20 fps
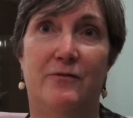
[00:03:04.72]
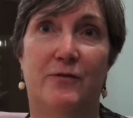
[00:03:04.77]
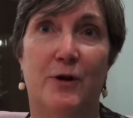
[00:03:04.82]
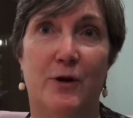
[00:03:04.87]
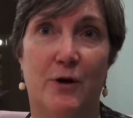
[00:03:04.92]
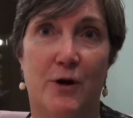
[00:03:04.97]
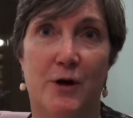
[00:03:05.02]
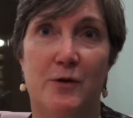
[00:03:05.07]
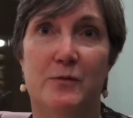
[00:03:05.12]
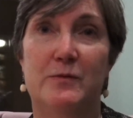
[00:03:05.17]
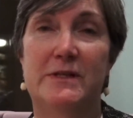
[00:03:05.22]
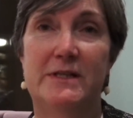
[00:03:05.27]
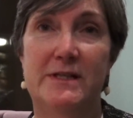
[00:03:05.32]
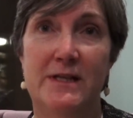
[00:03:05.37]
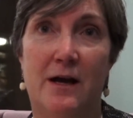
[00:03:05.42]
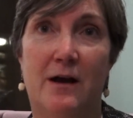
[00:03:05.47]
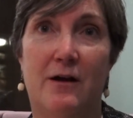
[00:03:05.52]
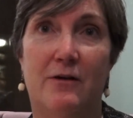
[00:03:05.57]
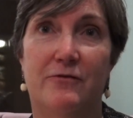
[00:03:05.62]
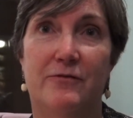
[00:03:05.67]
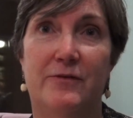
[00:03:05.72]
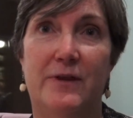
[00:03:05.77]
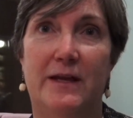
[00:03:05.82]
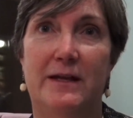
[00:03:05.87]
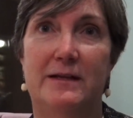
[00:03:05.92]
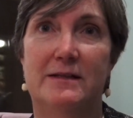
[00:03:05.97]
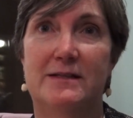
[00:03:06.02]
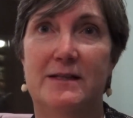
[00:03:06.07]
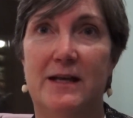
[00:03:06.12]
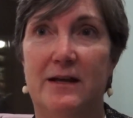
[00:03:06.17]
for her own self
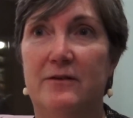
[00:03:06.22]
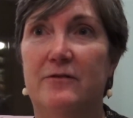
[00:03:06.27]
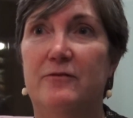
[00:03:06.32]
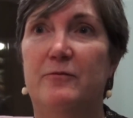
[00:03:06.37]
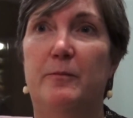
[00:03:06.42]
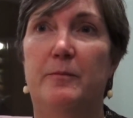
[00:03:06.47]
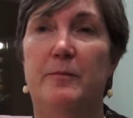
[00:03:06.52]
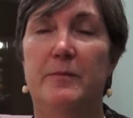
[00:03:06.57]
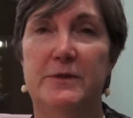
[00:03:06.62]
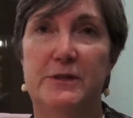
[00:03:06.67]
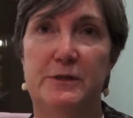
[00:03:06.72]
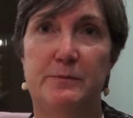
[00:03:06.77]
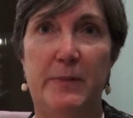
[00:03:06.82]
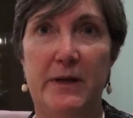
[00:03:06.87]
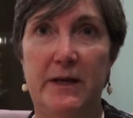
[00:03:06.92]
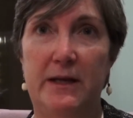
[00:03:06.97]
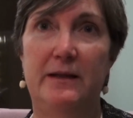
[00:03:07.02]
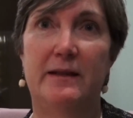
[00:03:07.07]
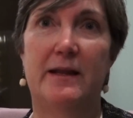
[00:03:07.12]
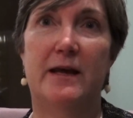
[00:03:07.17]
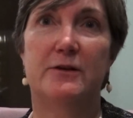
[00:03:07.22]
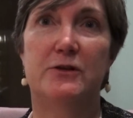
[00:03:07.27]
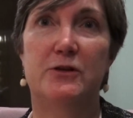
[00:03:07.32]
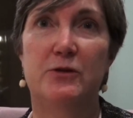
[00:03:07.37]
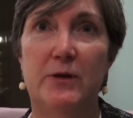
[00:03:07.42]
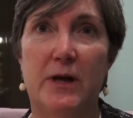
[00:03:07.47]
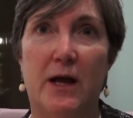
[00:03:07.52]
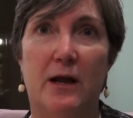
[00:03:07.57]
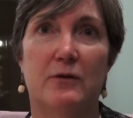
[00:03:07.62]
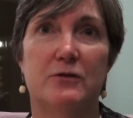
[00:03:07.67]
that instead of spending that
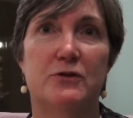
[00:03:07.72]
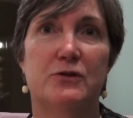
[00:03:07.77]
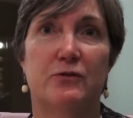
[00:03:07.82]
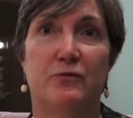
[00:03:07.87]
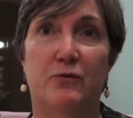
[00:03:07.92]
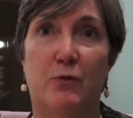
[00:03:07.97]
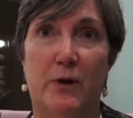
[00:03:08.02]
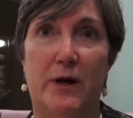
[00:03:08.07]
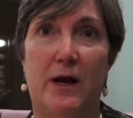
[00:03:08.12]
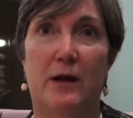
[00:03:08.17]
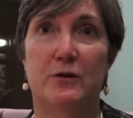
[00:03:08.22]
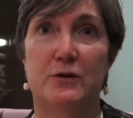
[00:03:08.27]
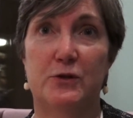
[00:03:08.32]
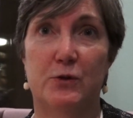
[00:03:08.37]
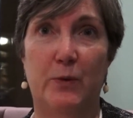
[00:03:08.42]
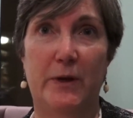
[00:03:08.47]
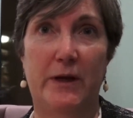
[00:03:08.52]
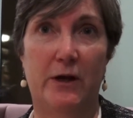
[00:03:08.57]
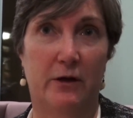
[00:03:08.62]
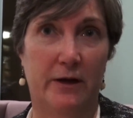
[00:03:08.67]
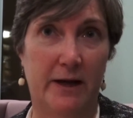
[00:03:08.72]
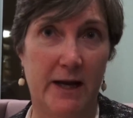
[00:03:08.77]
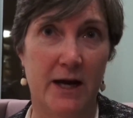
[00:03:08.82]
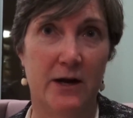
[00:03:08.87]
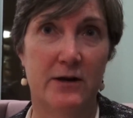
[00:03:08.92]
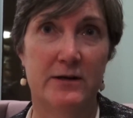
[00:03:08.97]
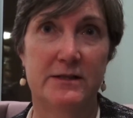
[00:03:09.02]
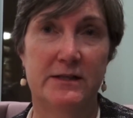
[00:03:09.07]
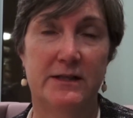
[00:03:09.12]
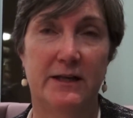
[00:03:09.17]
$2 or $4 a week on
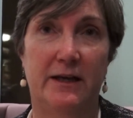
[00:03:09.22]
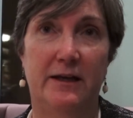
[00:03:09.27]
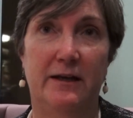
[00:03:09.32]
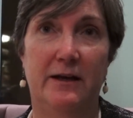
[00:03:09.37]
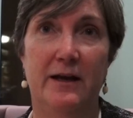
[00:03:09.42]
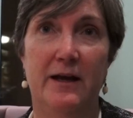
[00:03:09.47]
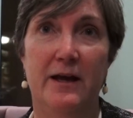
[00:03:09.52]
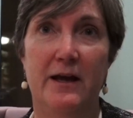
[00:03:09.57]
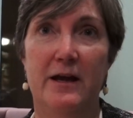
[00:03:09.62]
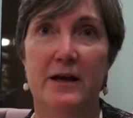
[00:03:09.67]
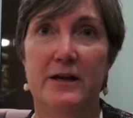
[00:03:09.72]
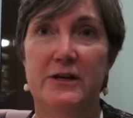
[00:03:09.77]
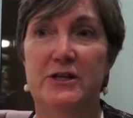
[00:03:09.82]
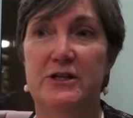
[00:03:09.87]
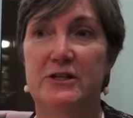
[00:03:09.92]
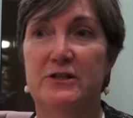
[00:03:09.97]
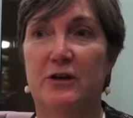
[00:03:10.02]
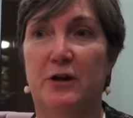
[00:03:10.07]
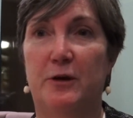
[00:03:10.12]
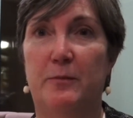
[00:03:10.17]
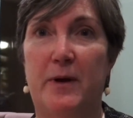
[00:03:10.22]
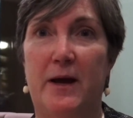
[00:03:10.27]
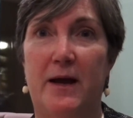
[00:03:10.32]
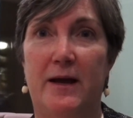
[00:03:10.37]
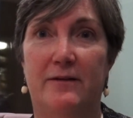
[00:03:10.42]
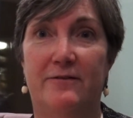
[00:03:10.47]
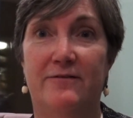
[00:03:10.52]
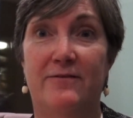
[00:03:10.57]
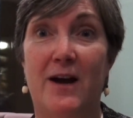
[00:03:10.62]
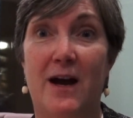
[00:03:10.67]
kerosene, she's going to
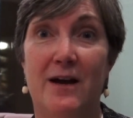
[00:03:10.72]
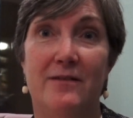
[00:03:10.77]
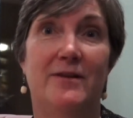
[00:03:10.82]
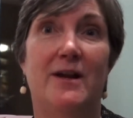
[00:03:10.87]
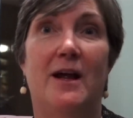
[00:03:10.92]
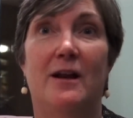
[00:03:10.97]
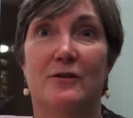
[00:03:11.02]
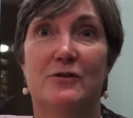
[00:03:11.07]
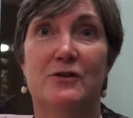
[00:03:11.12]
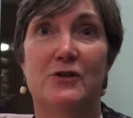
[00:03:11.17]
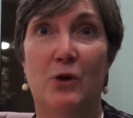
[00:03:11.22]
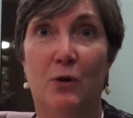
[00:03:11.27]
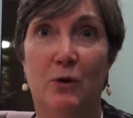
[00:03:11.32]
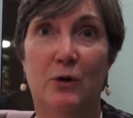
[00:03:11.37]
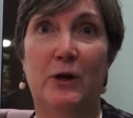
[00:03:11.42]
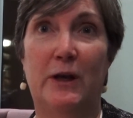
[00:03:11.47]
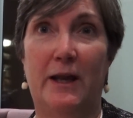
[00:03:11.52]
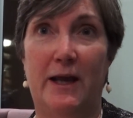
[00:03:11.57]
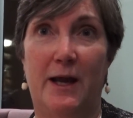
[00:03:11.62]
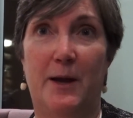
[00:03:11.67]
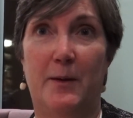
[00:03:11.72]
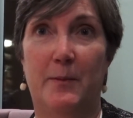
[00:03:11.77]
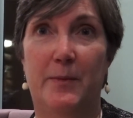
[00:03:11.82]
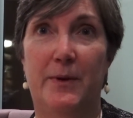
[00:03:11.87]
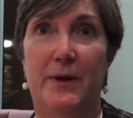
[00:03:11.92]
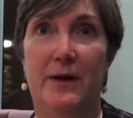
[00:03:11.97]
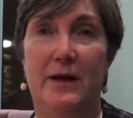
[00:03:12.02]
buy a $5 solar lamp,